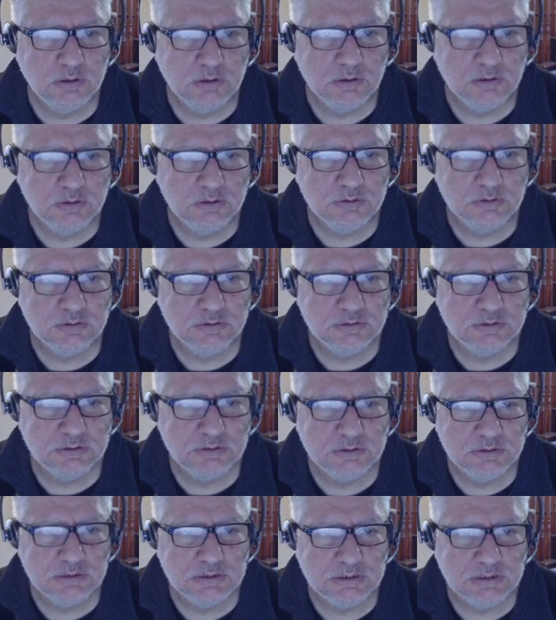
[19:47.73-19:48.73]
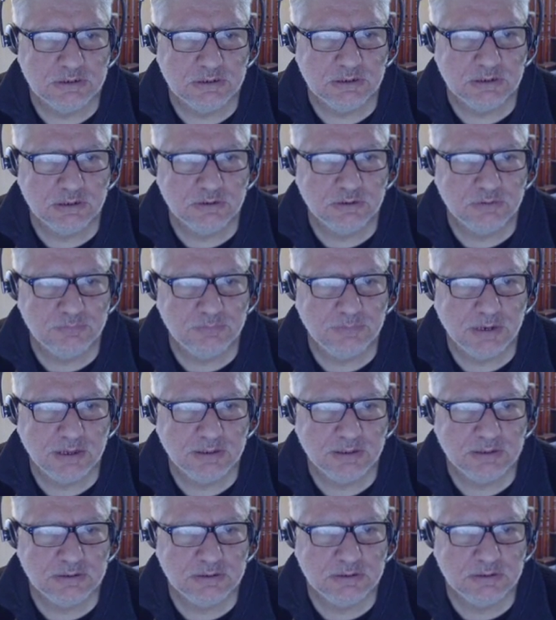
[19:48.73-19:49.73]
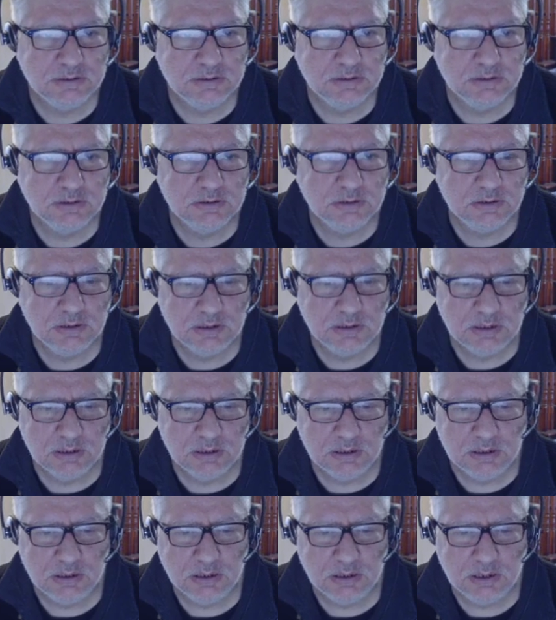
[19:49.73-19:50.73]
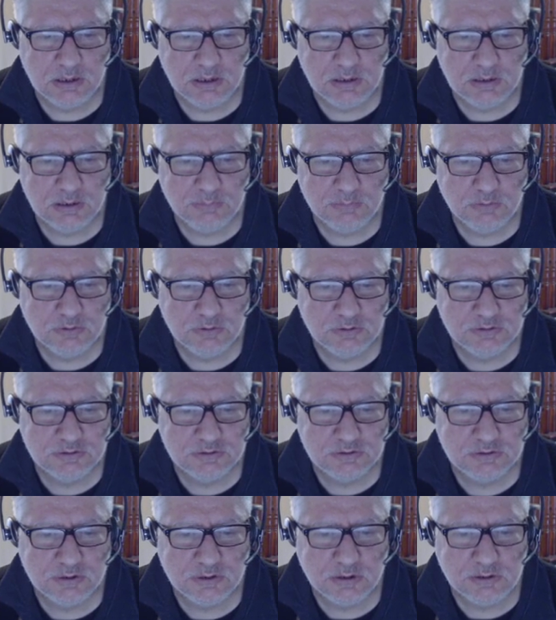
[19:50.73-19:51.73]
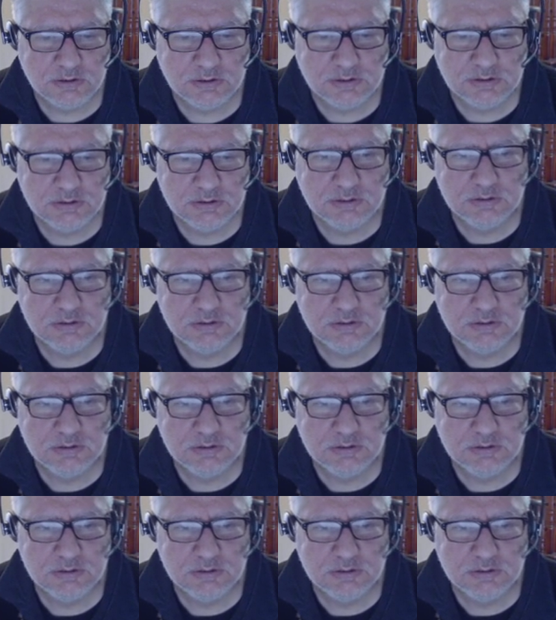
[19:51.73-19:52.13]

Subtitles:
So it's the color palette, and I'm going to install it.